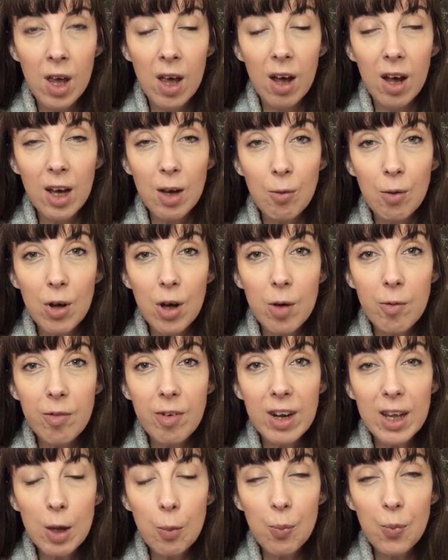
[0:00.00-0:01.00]
I will
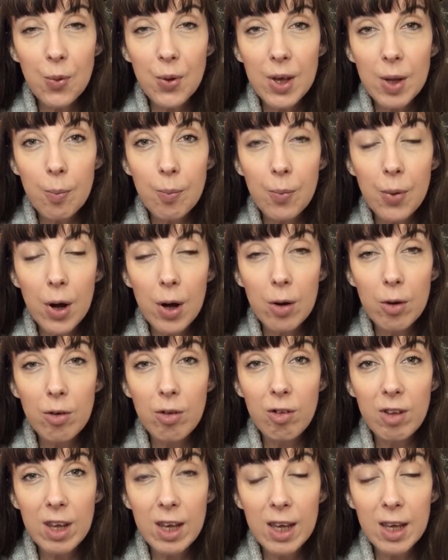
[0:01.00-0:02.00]
hopefully be
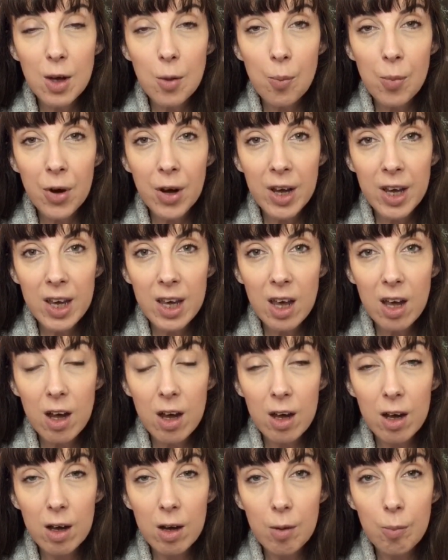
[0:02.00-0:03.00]
posting my
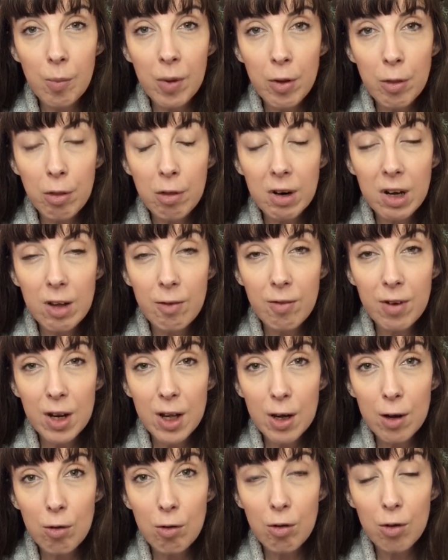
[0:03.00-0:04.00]
monthly
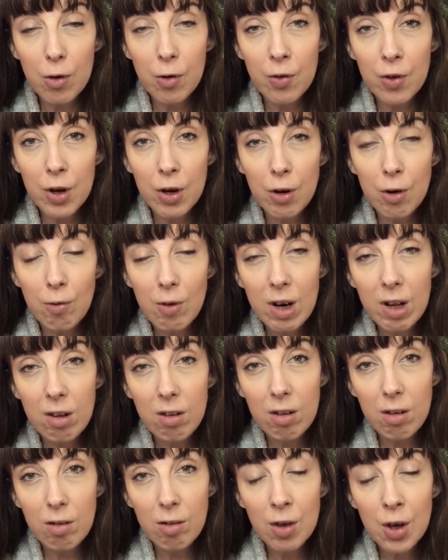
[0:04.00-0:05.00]
videos on the new
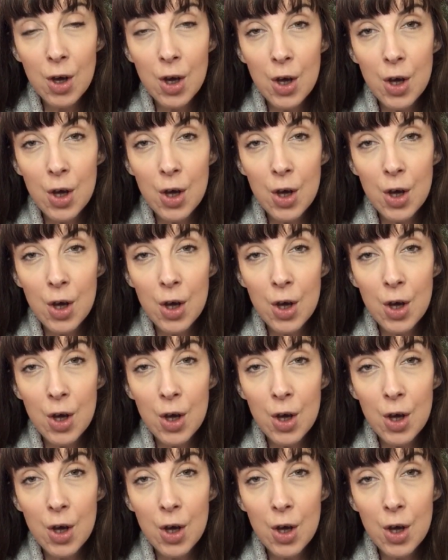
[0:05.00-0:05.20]
releases